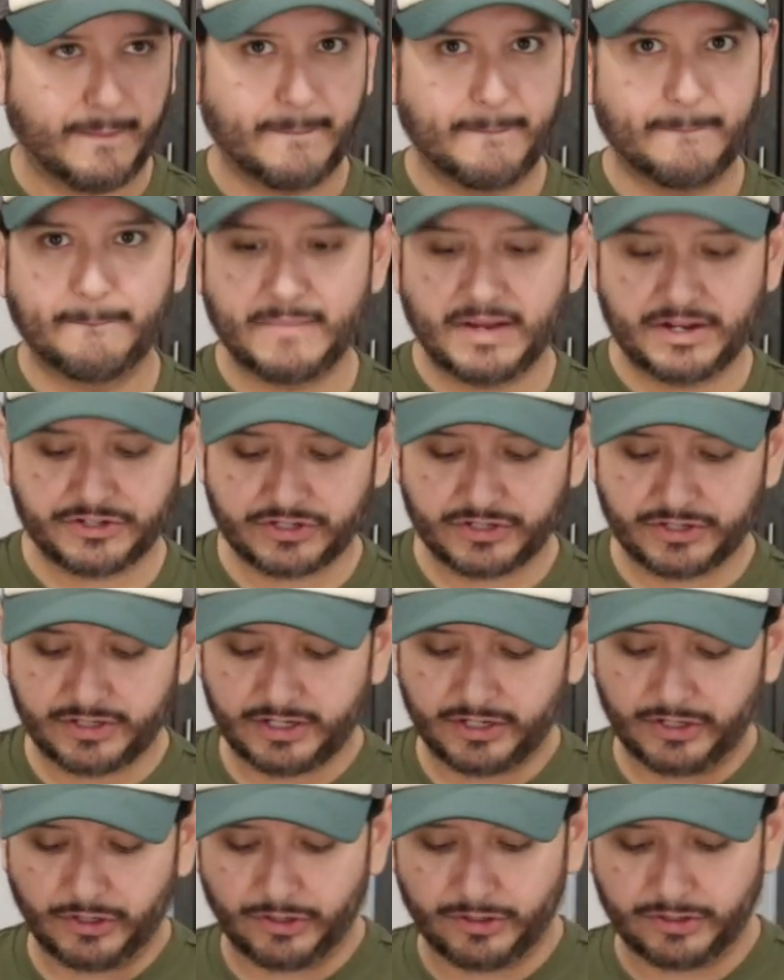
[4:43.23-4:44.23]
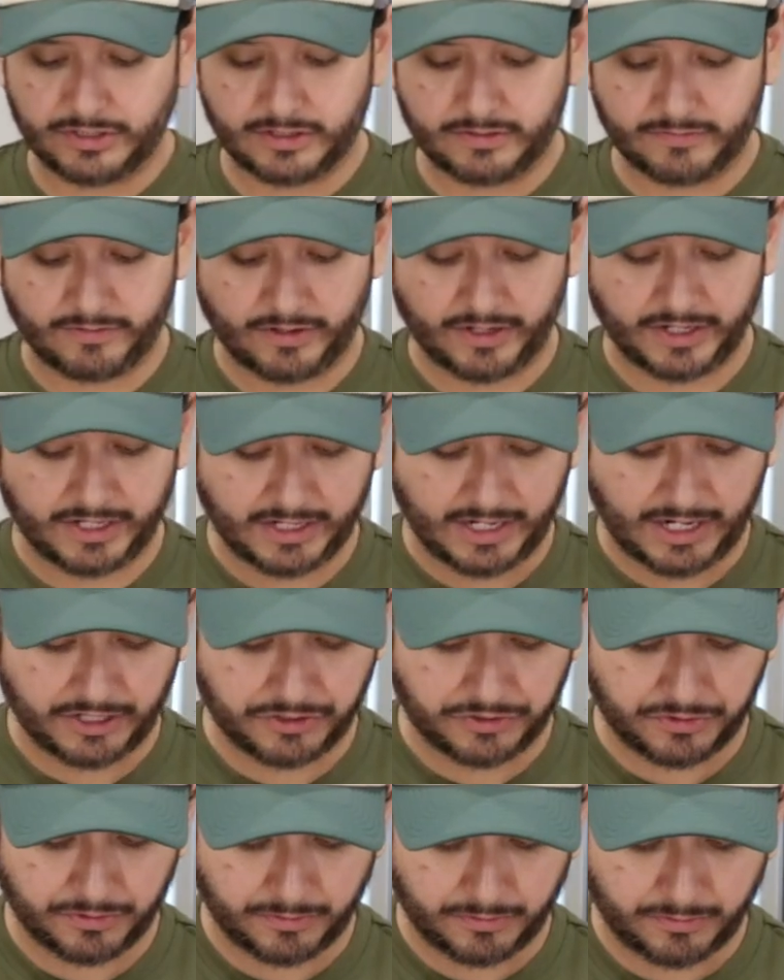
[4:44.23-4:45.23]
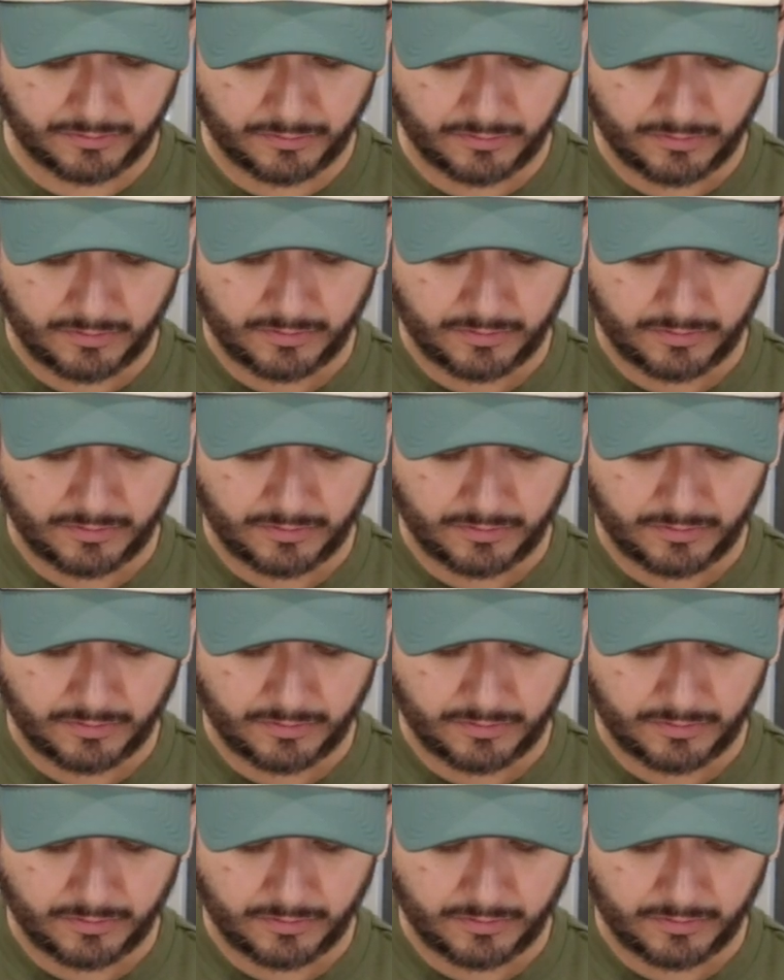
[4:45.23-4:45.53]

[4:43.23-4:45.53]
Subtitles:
measured, and hers is very natural.